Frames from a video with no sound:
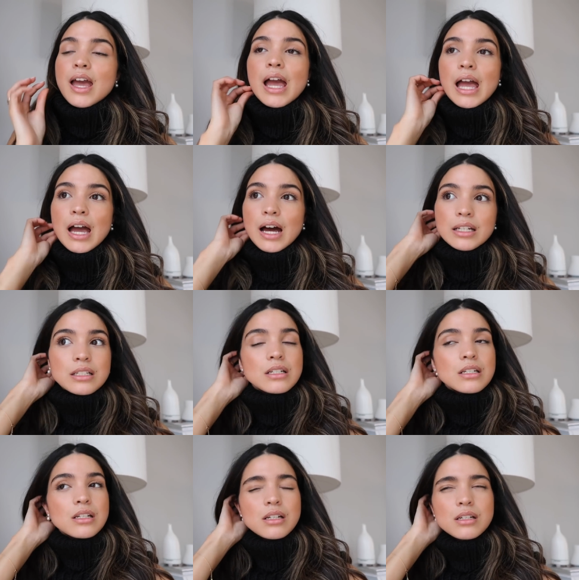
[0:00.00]

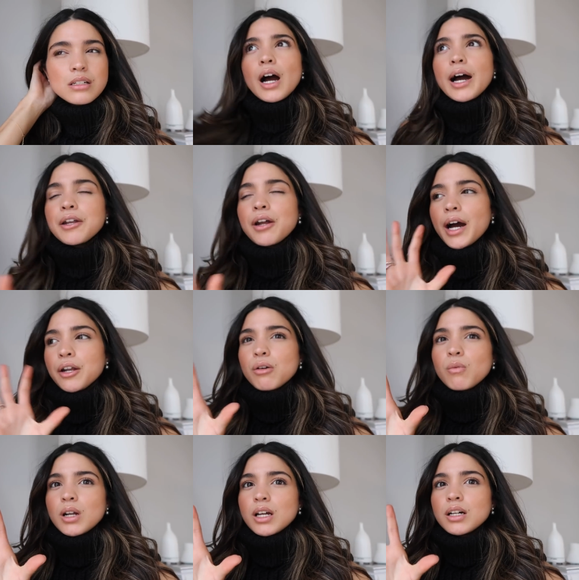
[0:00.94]
And I, I
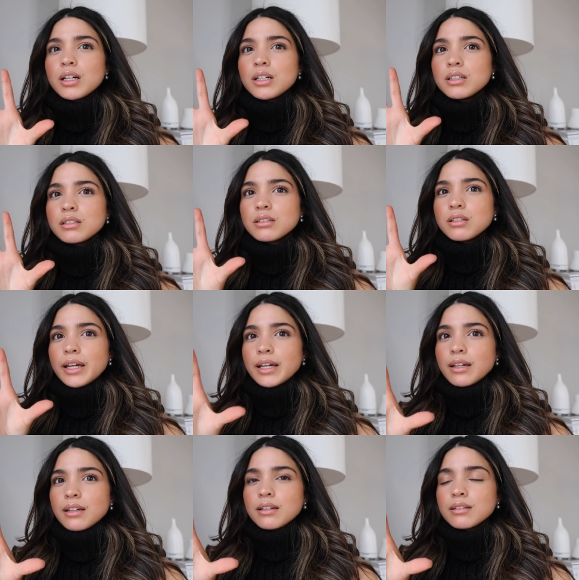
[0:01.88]
don't wanna
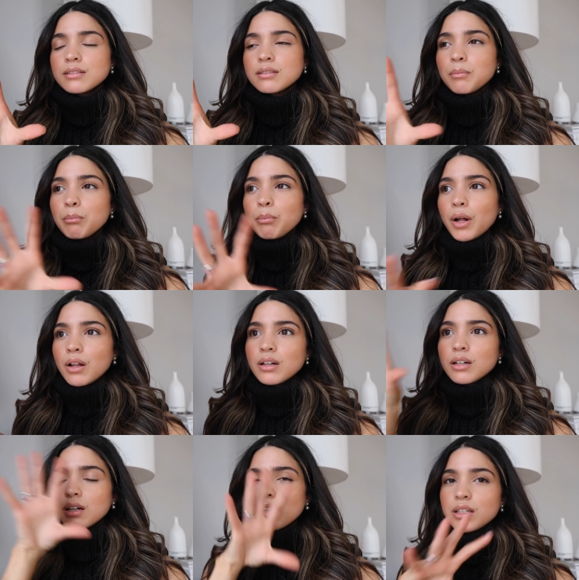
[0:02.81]
like
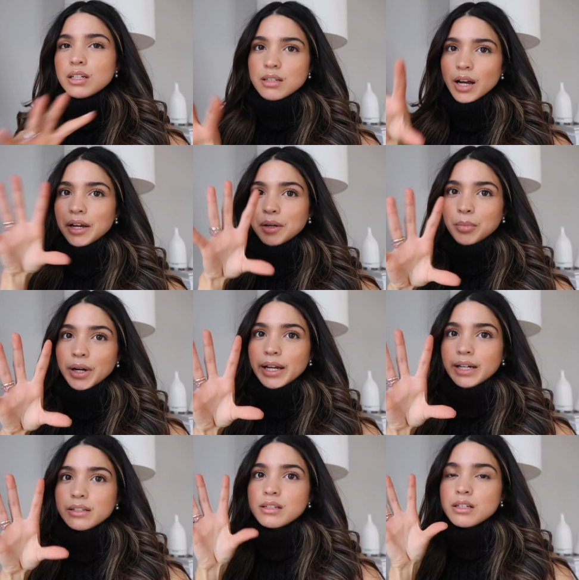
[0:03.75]
bulk the entire
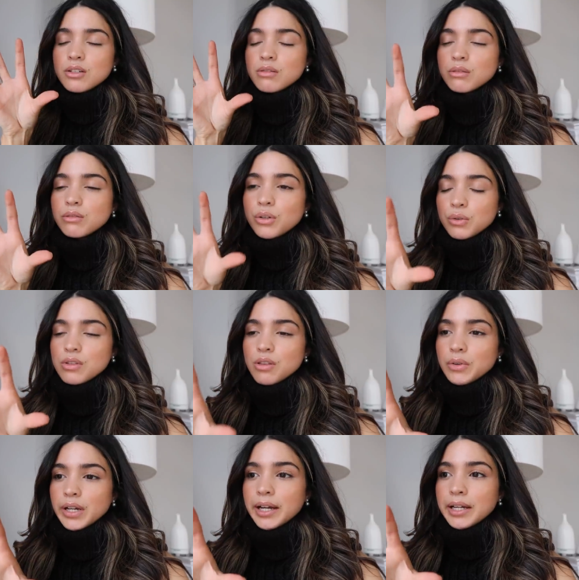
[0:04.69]
brand into those
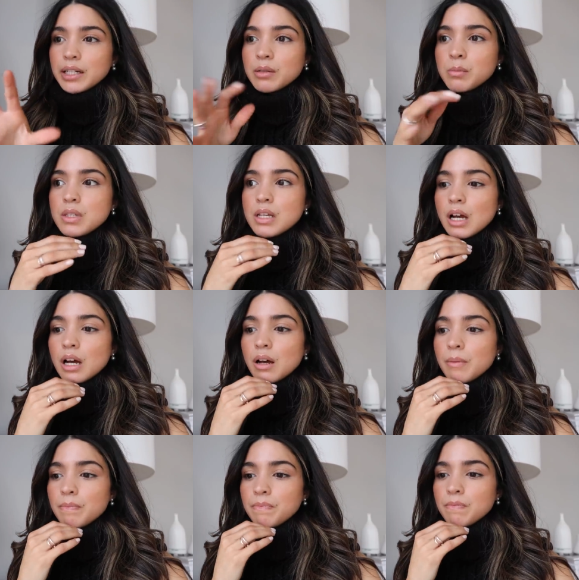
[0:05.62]
three items.
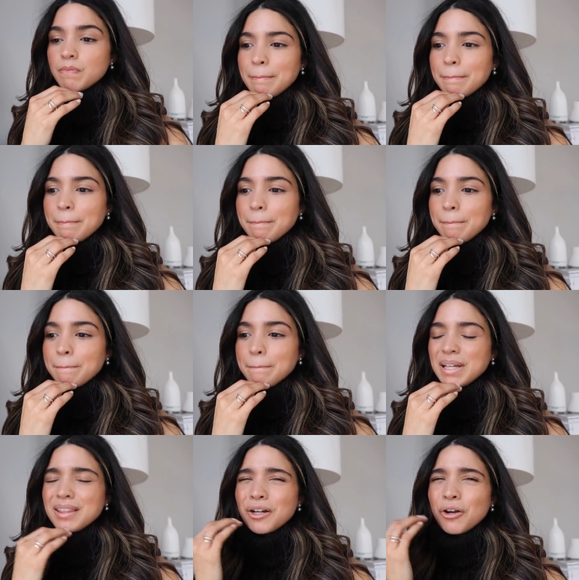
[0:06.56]
Um,
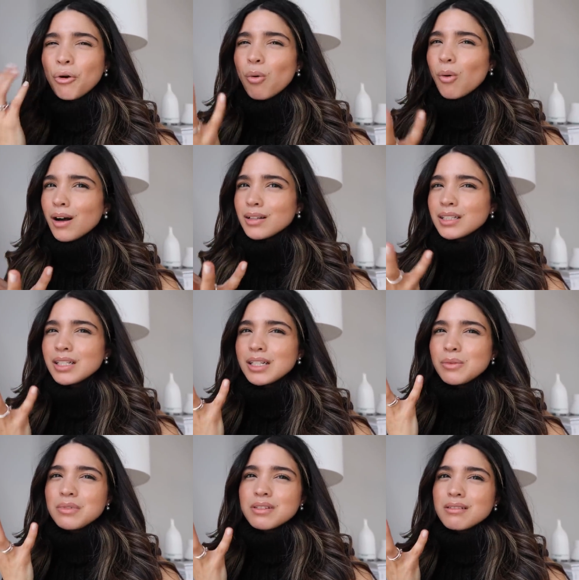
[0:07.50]
but the
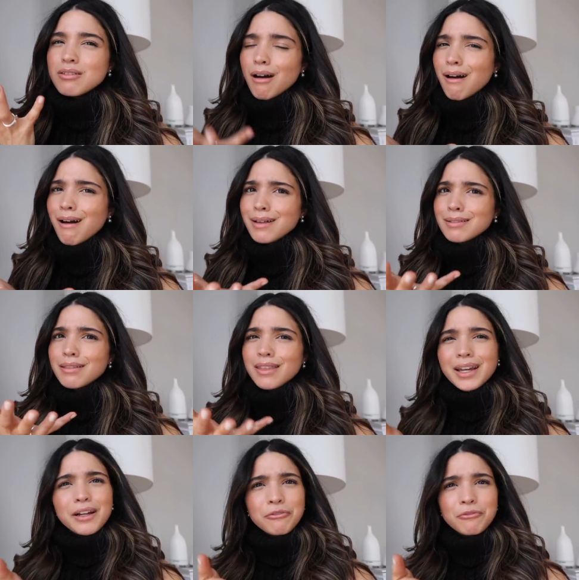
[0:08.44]
quality was not
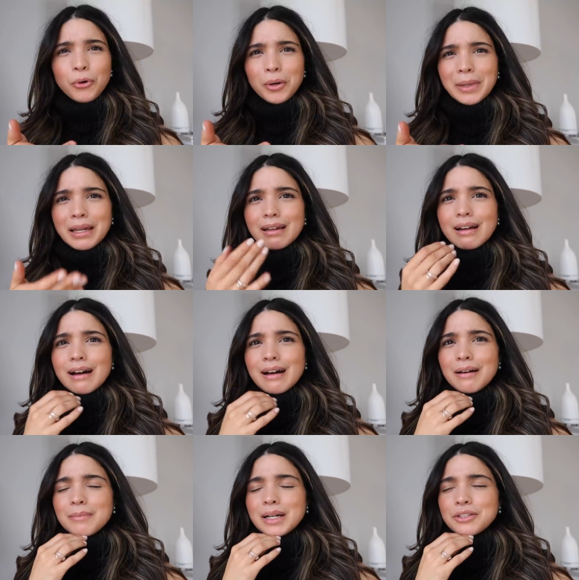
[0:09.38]
there for me.
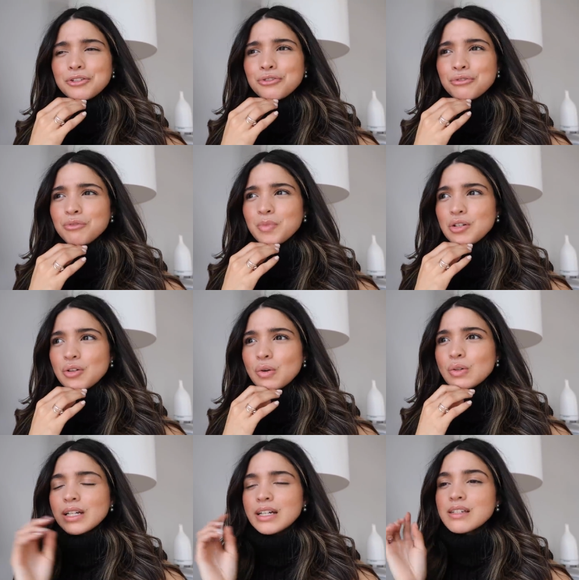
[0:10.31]
Um, truth be
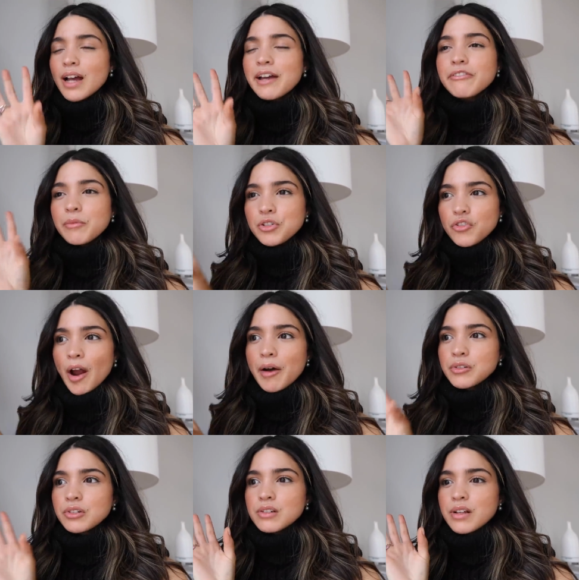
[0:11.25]
told, aside from the
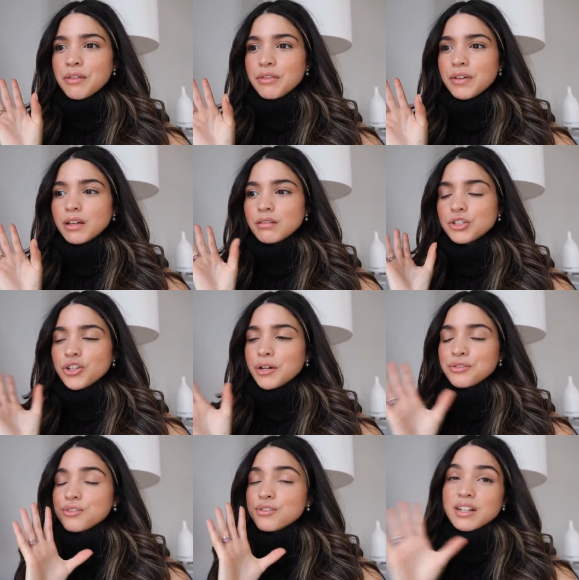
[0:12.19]
trousers, I think the
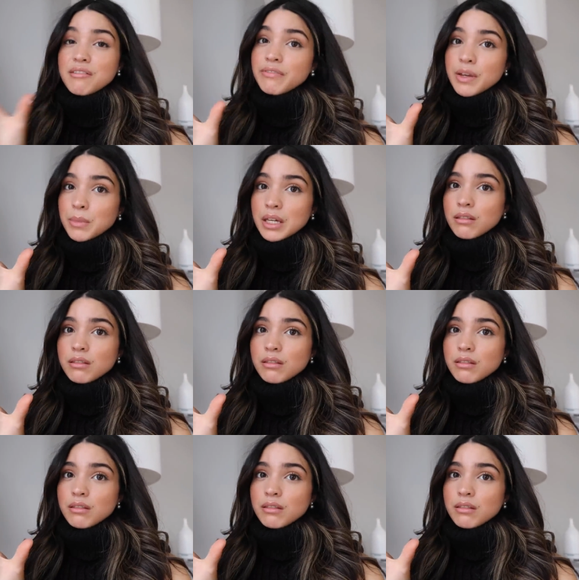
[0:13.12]
trousers didn't fit me.